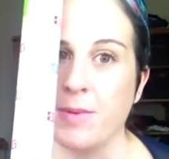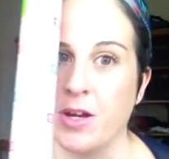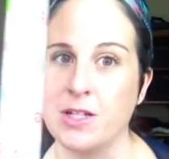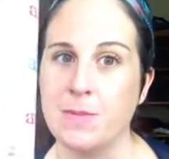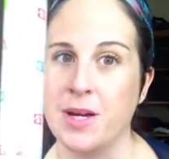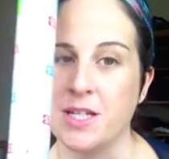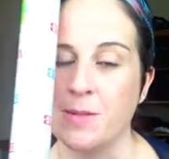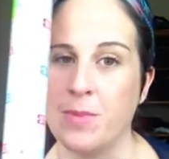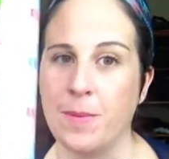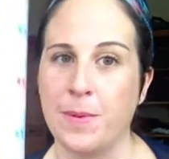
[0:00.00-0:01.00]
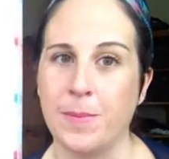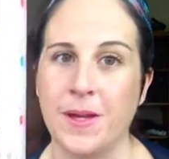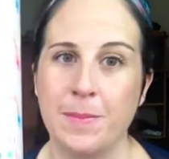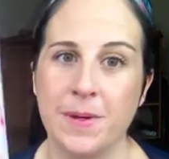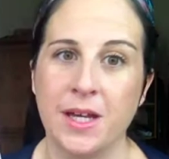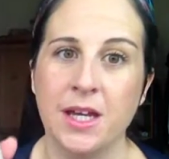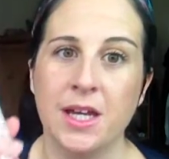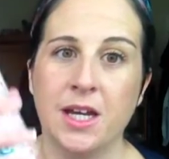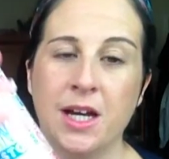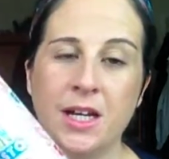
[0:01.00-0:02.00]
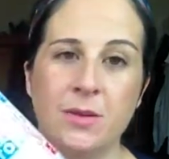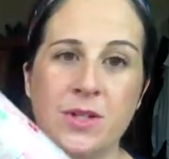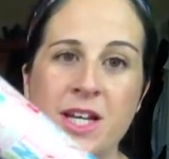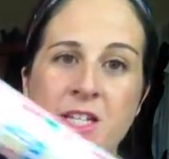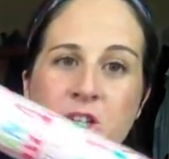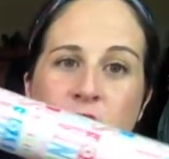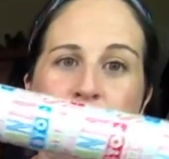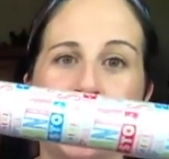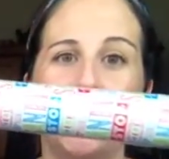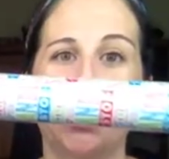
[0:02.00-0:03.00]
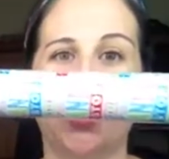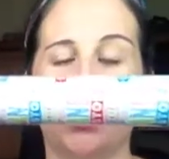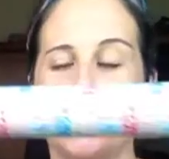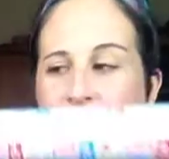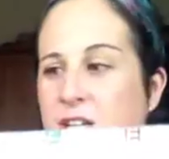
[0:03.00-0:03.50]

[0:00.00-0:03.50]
I'm going to buy some wrapping paper. And it's huge.